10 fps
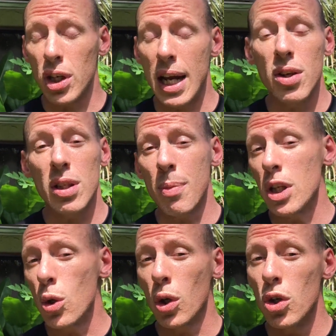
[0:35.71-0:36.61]
And it's something
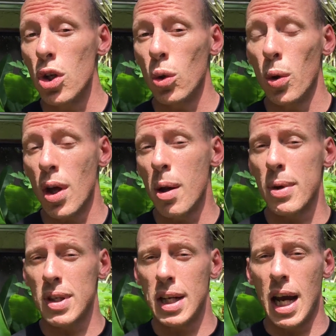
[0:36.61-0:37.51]
you can do with
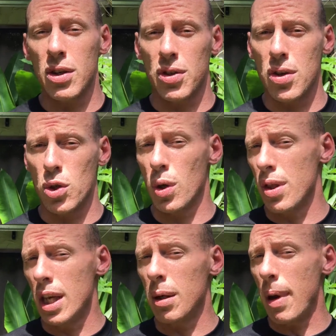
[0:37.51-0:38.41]
almost any exercise you can
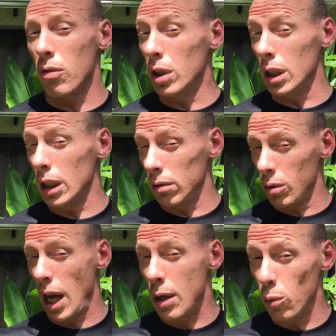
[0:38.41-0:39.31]
think about, really,
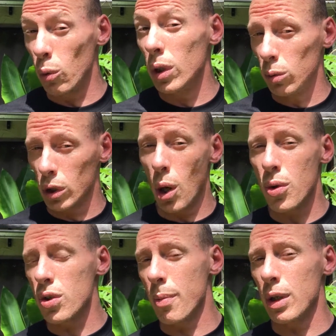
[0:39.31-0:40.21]
okay? And we'll go
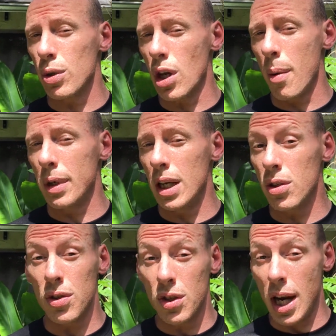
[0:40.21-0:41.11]
through some of those
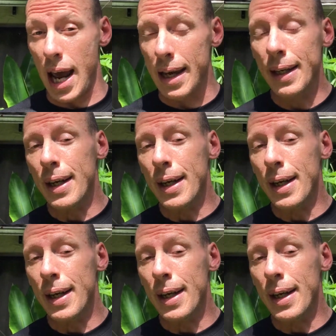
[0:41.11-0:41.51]
combinations today.